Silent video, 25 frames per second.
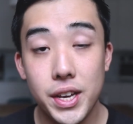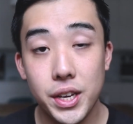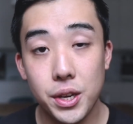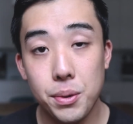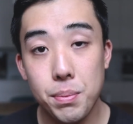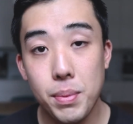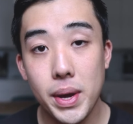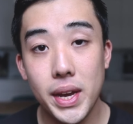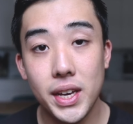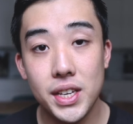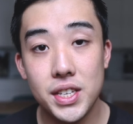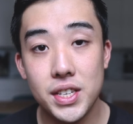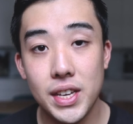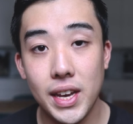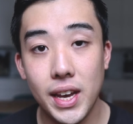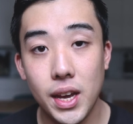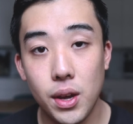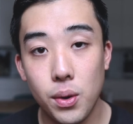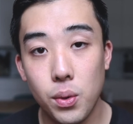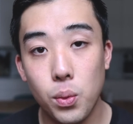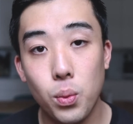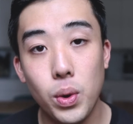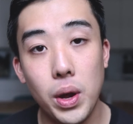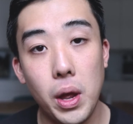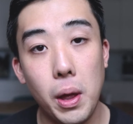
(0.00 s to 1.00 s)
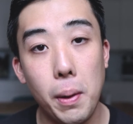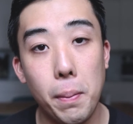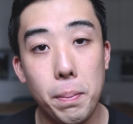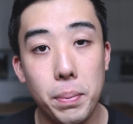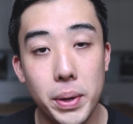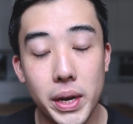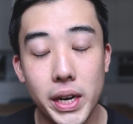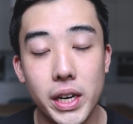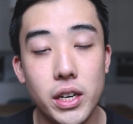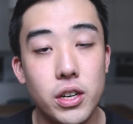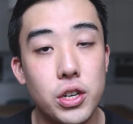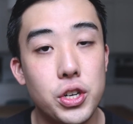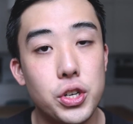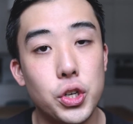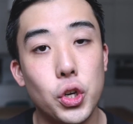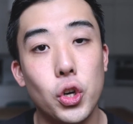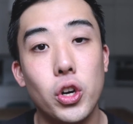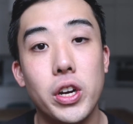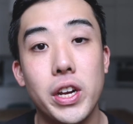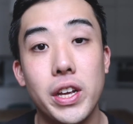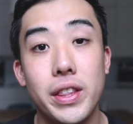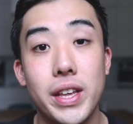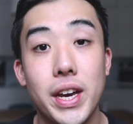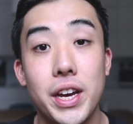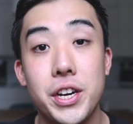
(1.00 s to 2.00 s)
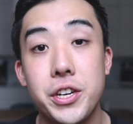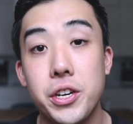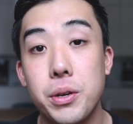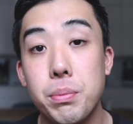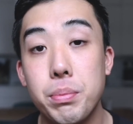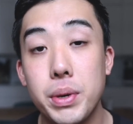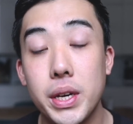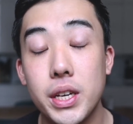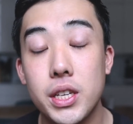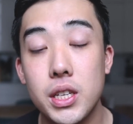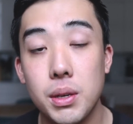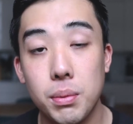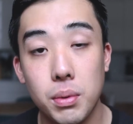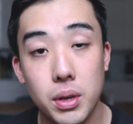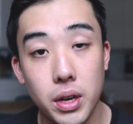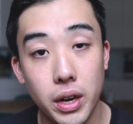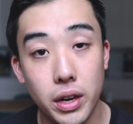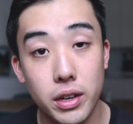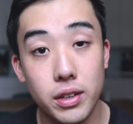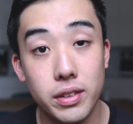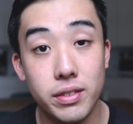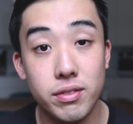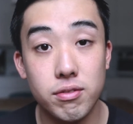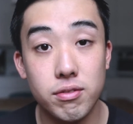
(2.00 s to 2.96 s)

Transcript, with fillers: you may say, well, Pete, surely there should be some kind